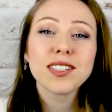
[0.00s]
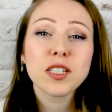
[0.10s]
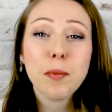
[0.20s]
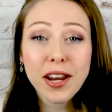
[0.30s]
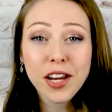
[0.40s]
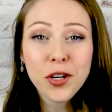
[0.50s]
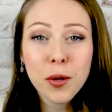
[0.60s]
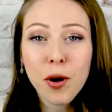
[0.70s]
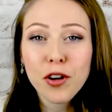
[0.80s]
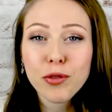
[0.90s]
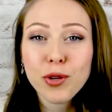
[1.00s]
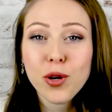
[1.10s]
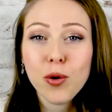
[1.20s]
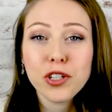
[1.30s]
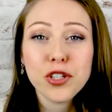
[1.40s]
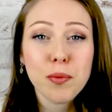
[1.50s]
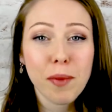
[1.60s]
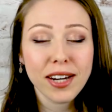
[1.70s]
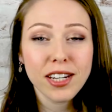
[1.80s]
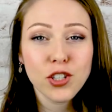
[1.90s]
Depending on your Part 3 course, you
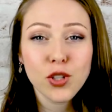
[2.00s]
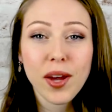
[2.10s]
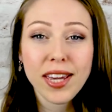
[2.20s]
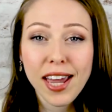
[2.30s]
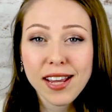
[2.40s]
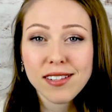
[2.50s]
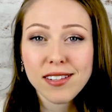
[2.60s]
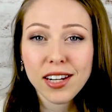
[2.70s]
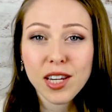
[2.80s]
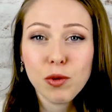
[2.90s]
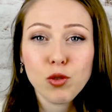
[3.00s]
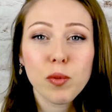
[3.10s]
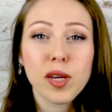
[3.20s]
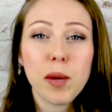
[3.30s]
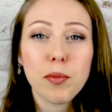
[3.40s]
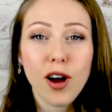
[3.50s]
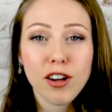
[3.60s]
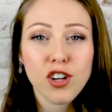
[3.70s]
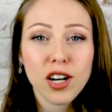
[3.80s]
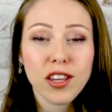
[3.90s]
may need to do a case study, which will be a
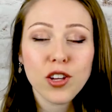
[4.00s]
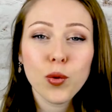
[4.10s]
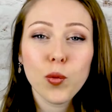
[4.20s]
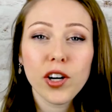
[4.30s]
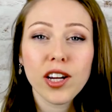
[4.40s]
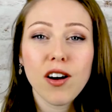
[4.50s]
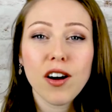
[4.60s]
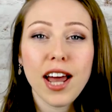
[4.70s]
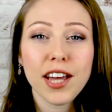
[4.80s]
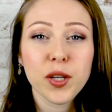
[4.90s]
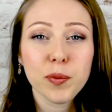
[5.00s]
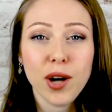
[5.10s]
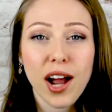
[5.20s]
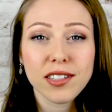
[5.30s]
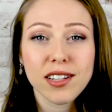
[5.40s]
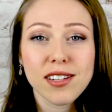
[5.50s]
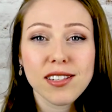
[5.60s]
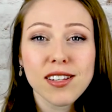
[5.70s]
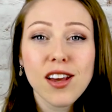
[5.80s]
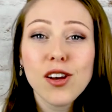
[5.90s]
project that you're working on at your
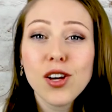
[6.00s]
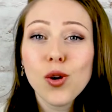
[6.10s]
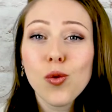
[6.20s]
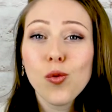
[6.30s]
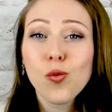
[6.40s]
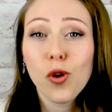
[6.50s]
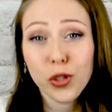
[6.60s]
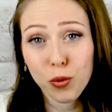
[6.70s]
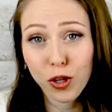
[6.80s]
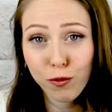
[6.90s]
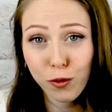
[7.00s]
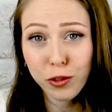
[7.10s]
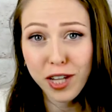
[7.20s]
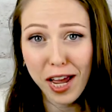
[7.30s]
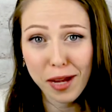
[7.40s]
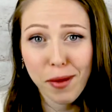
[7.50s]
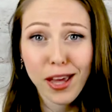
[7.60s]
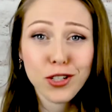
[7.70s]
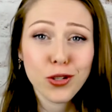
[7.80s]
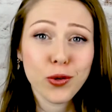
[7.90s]
practice while you work full-time
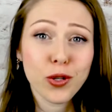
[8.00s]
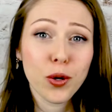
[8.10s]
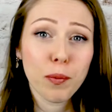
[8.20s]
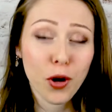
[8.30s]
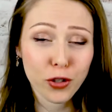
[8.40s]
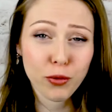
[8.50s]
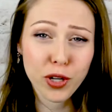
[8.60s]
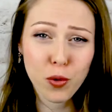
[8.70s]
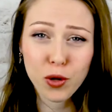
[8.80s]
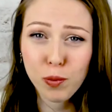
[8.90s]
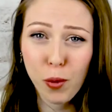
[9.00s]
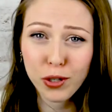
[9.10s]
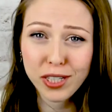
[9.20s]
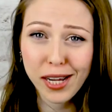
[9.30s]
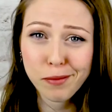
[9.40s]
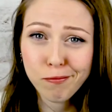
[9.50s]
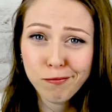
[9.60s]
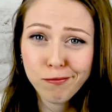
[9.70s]
and do your Part 3 course part-time.